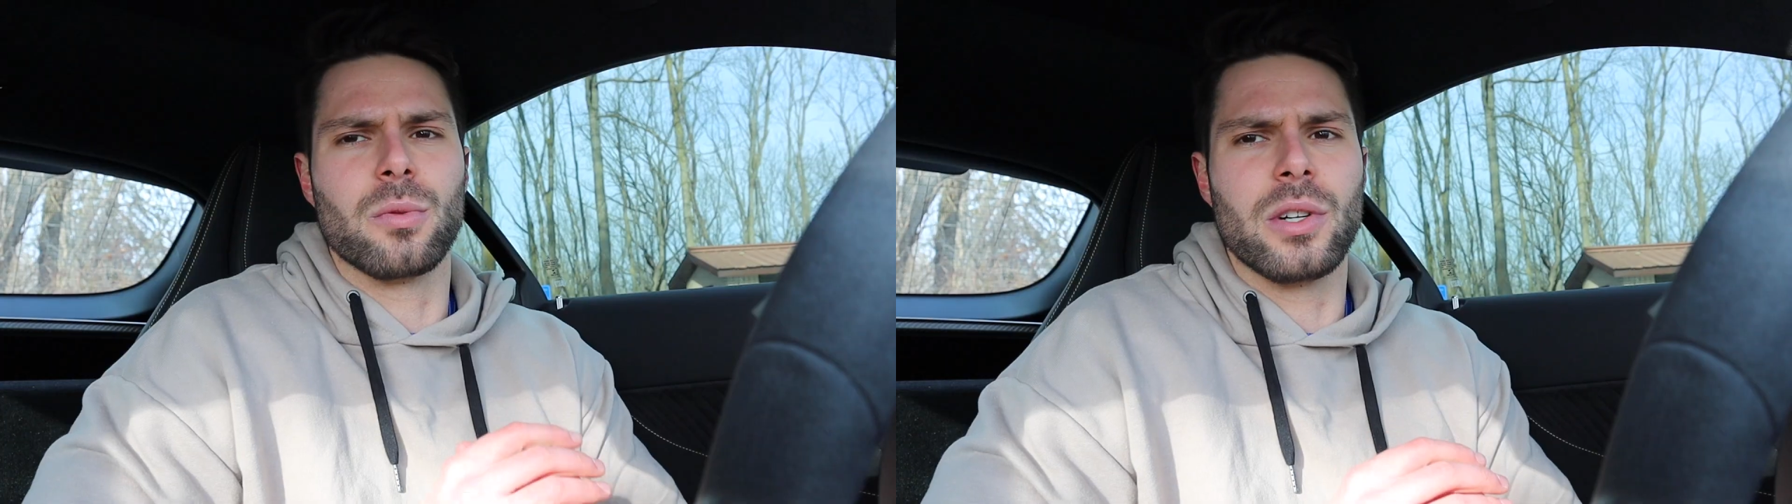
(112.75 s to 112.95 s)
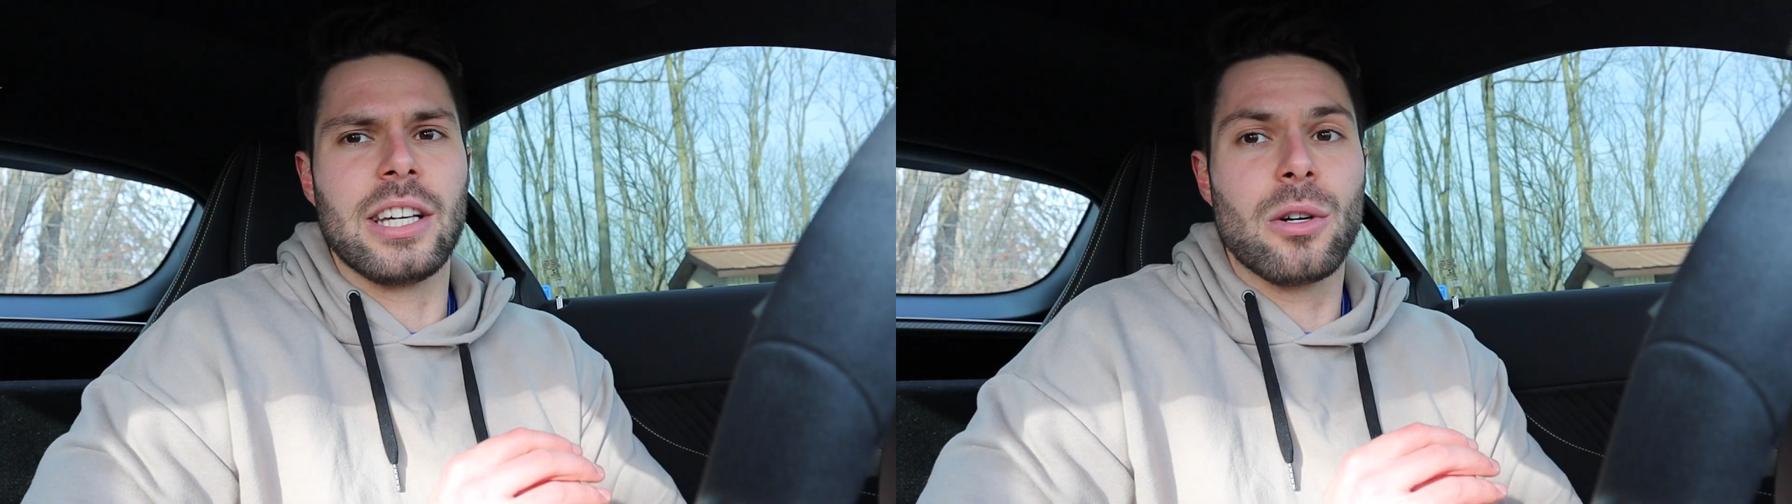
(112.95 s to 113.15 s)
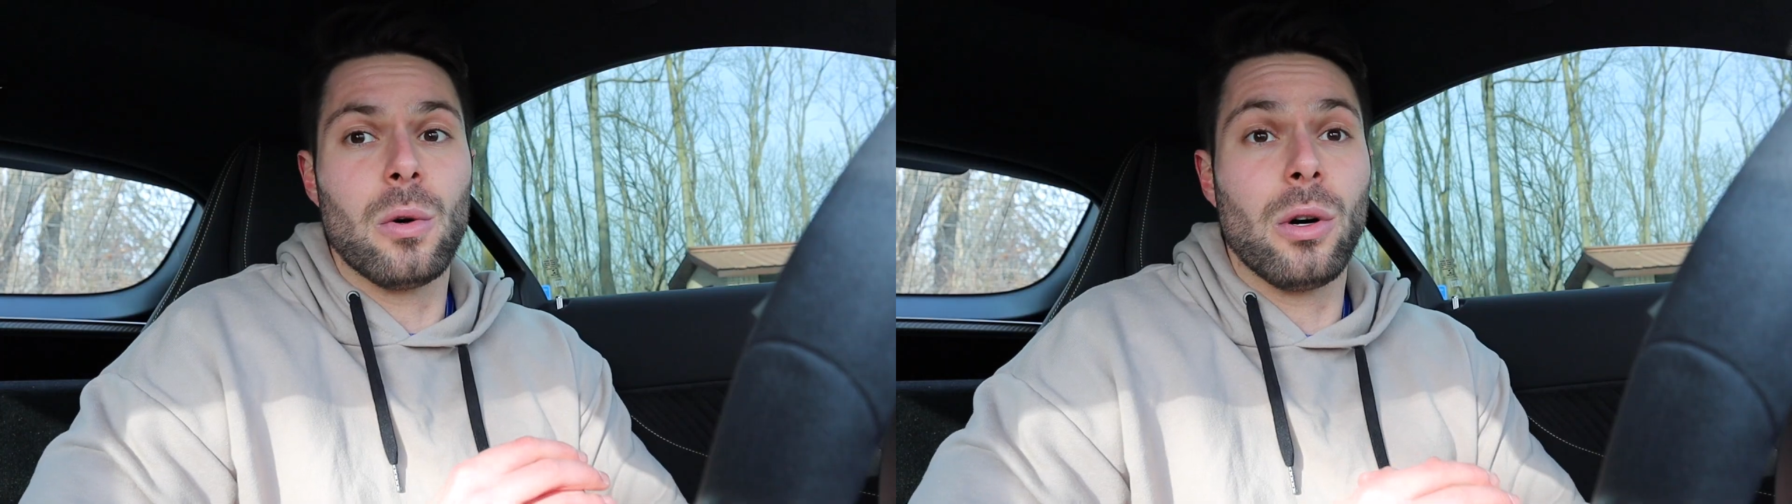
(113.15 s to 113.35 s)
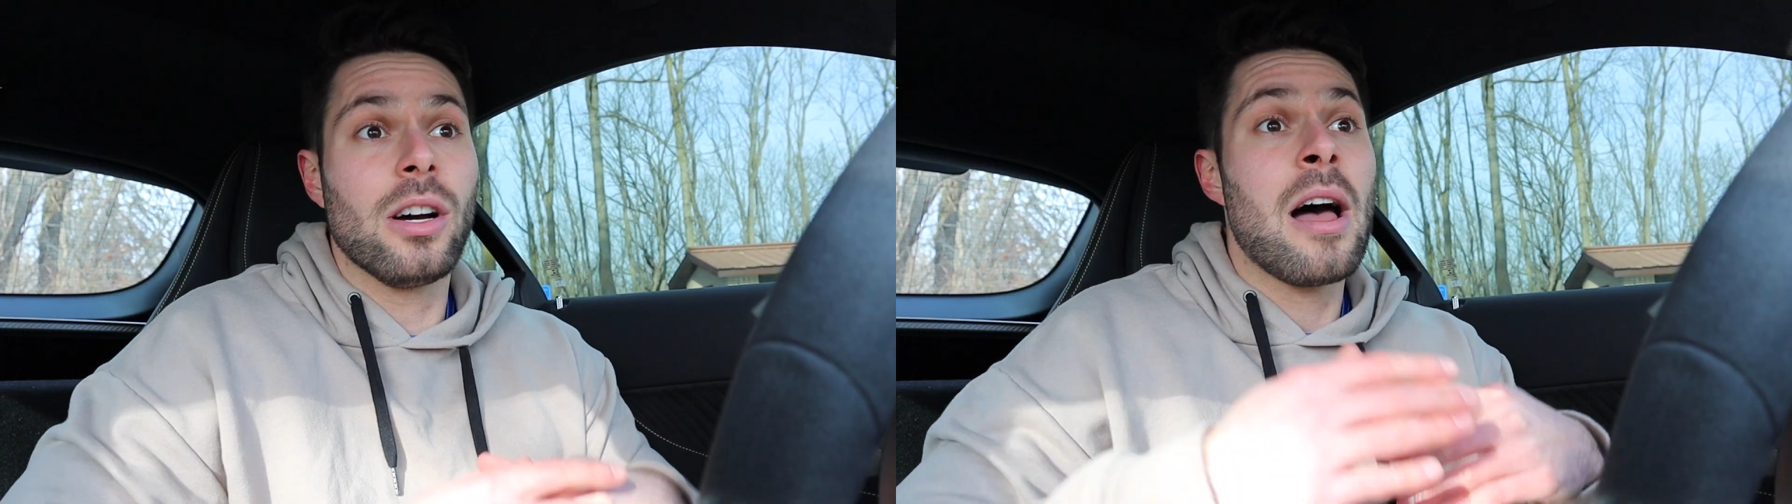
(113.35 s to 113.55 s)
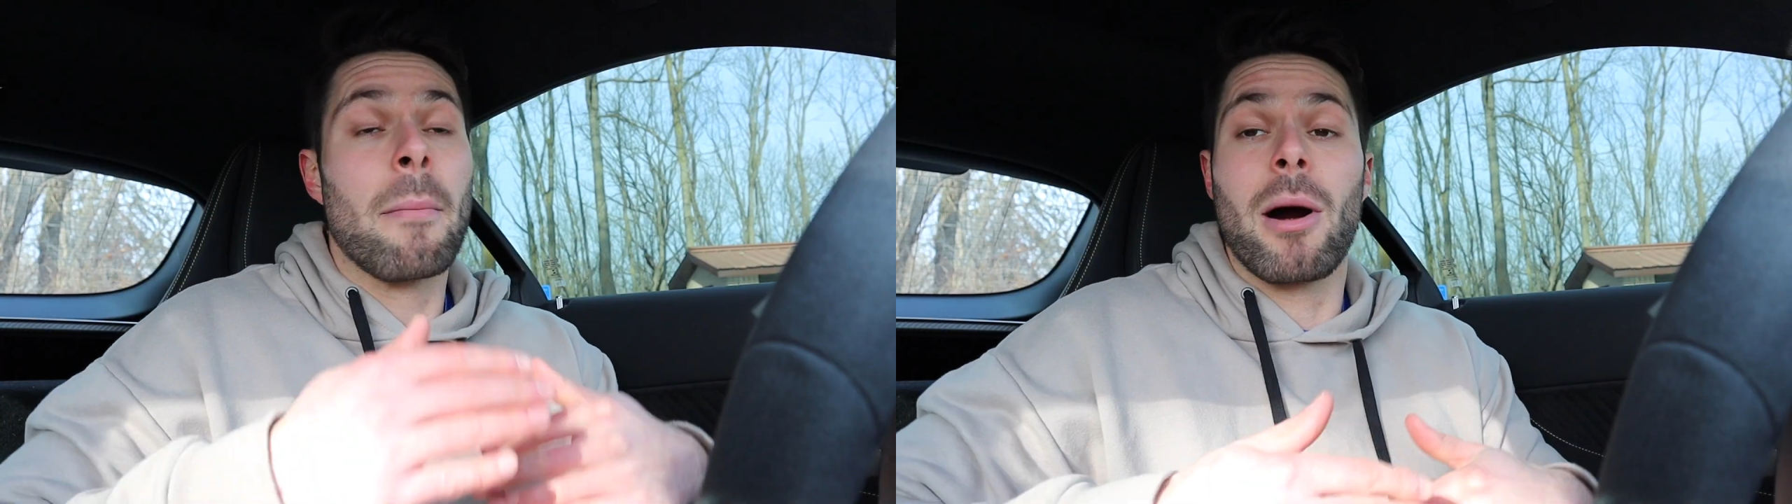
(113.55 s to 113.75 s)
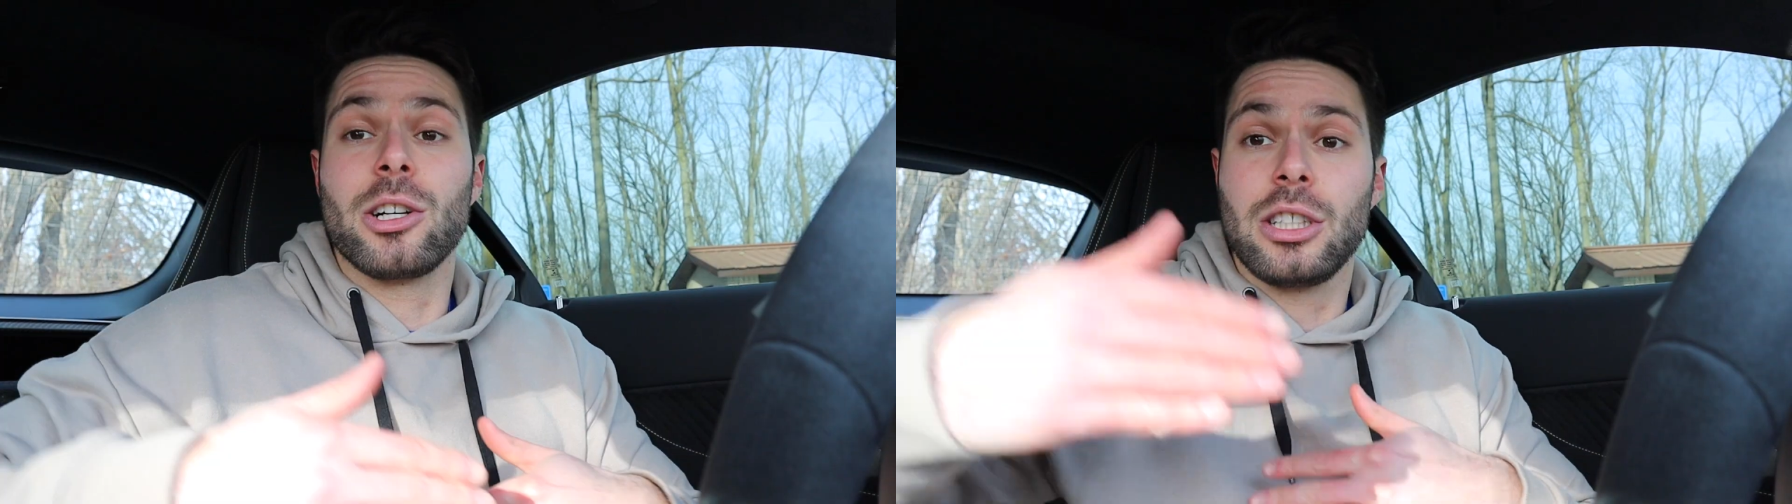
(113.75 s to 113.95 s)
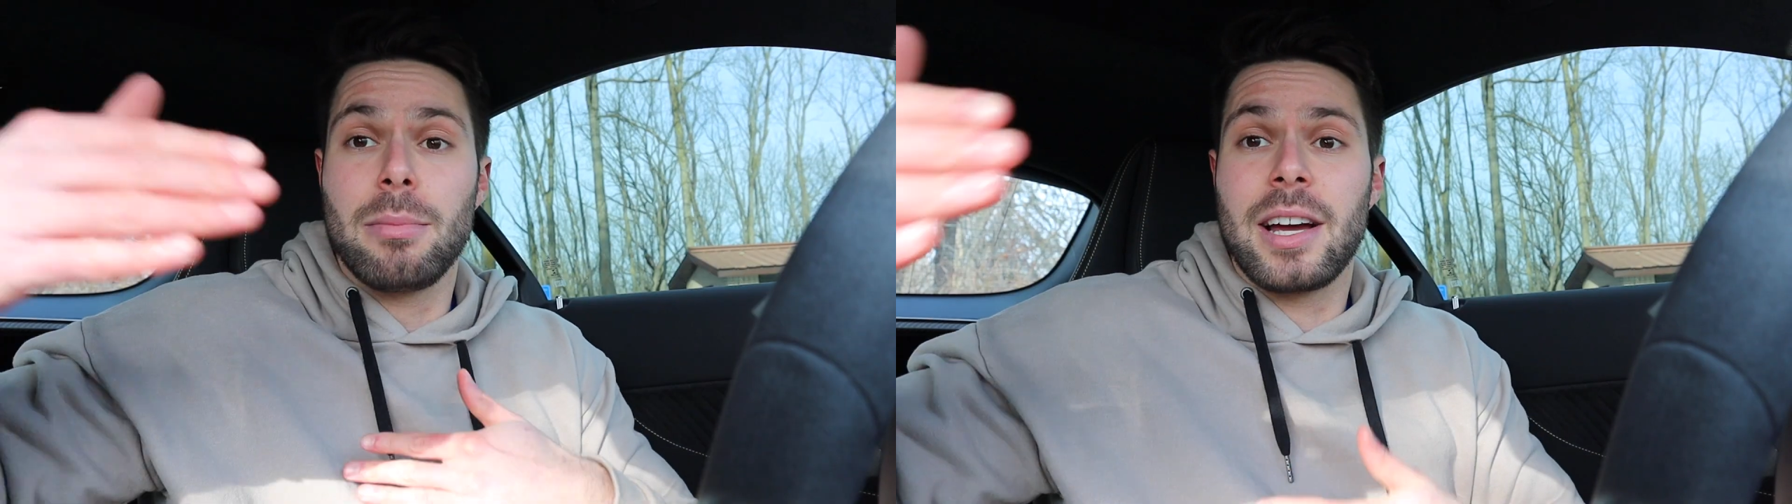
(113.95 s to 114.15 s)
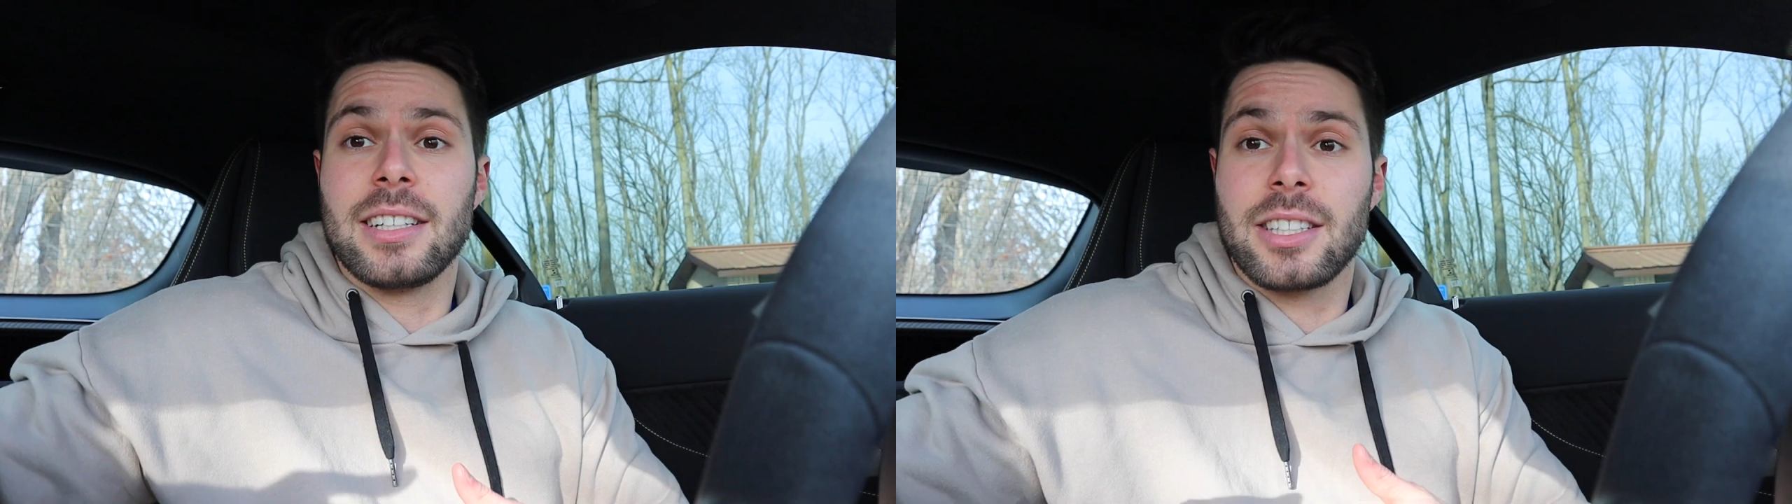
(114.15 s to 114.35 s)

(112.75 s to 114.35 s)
really cool, partially because